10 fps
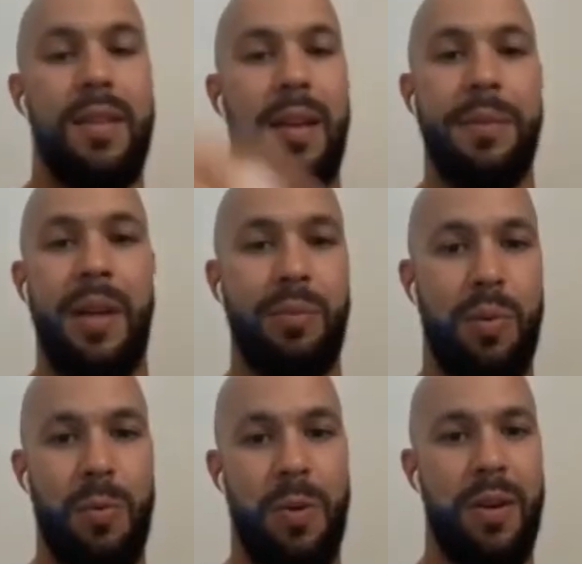10 times
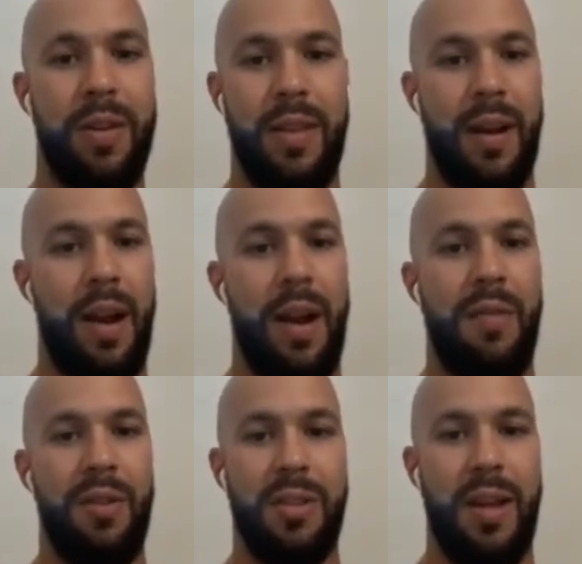more work than an
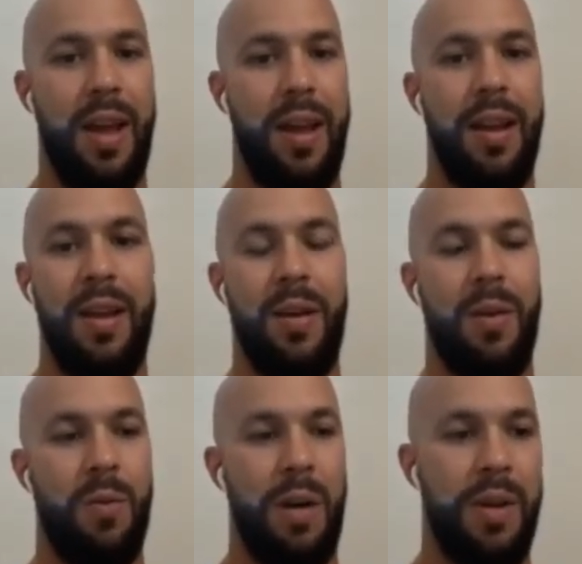average day
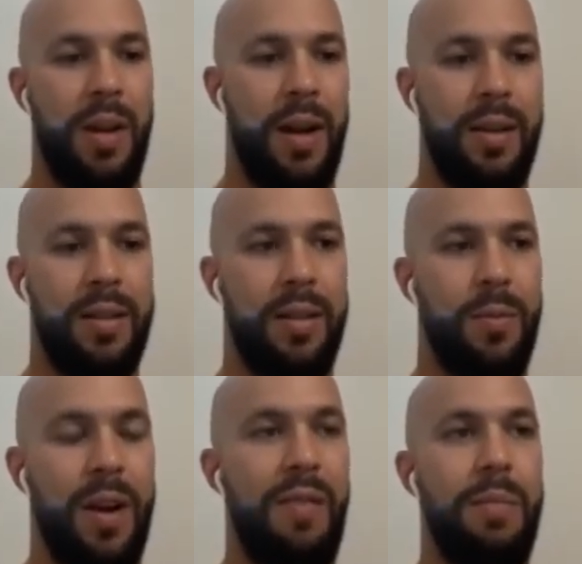where
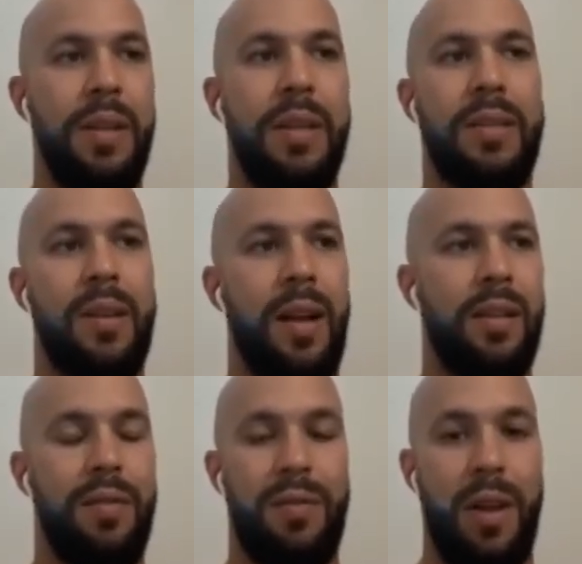I haven't been
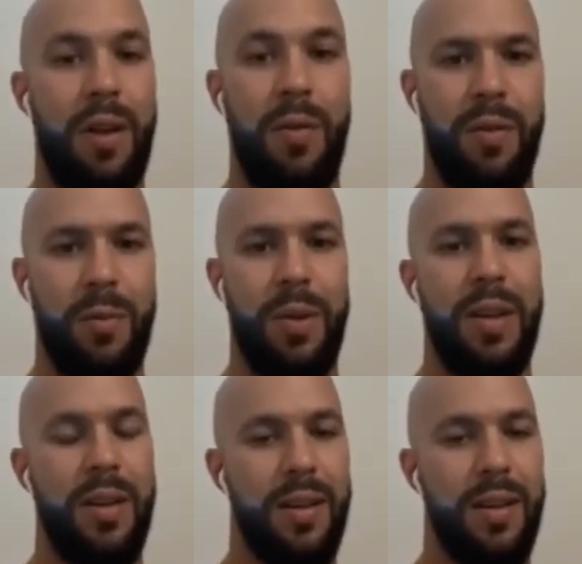disconnected for like over a week.